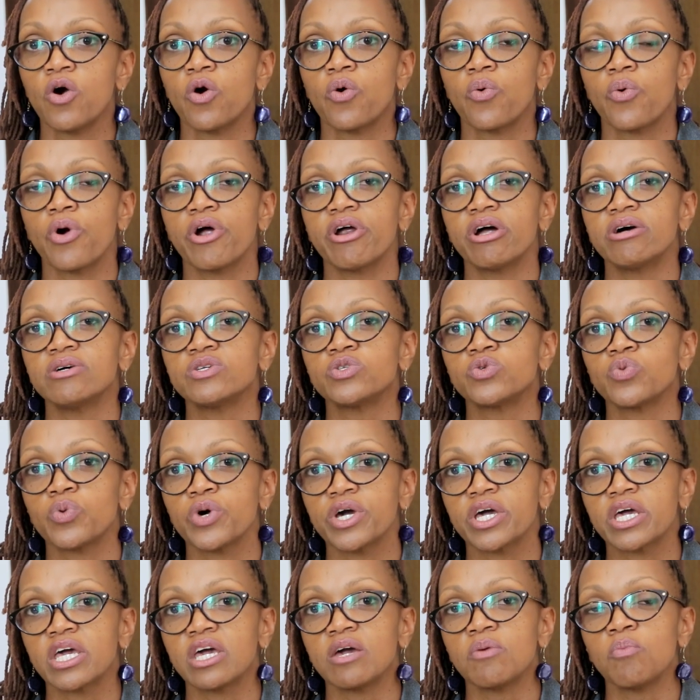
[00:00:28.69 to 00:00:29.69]
where I was
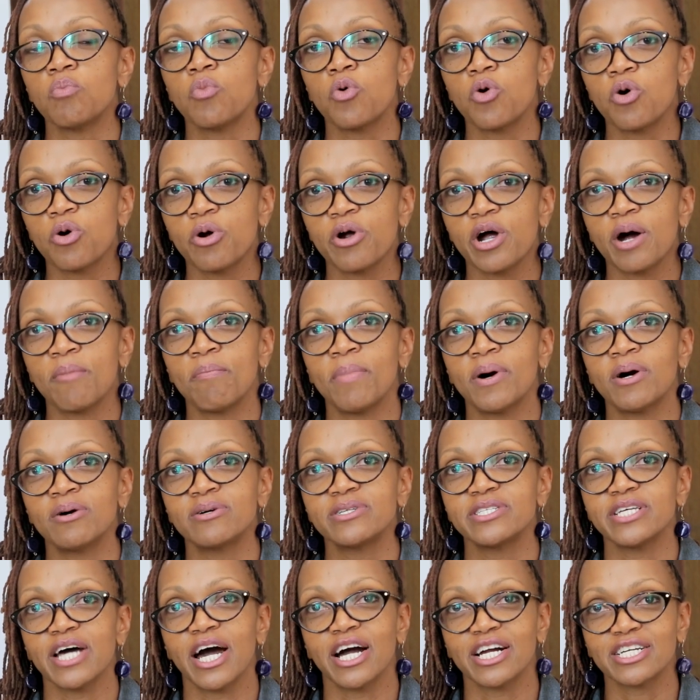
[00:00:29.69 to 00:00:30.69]
working more
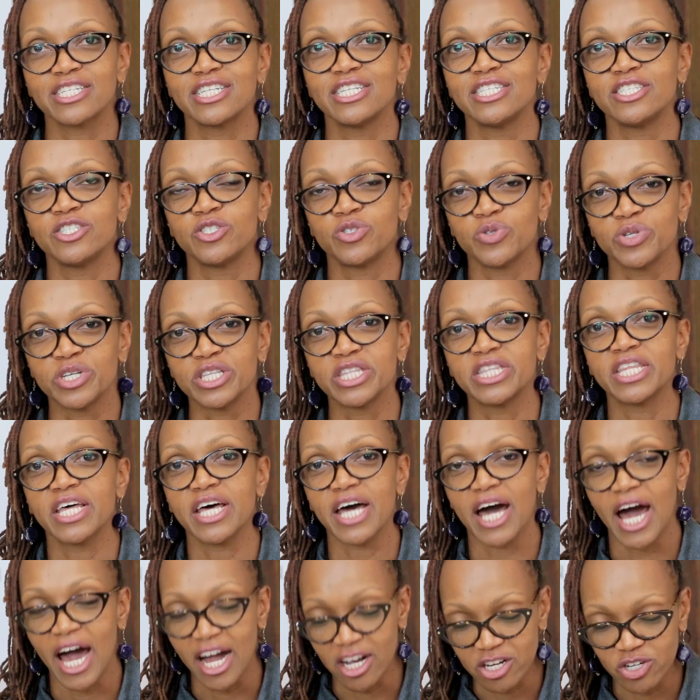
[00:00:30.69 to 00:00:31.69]
about actually doing the
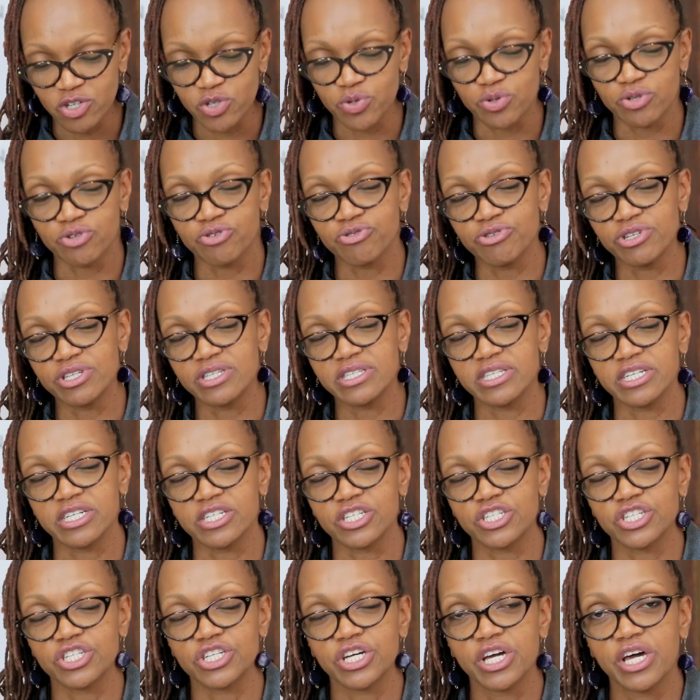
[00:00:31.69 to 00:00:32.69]
actual
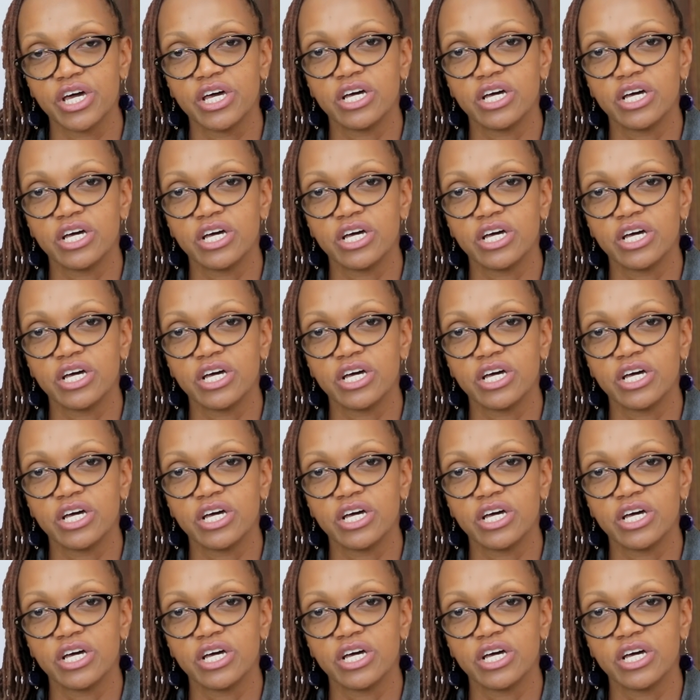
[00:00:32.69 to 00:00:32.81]
research.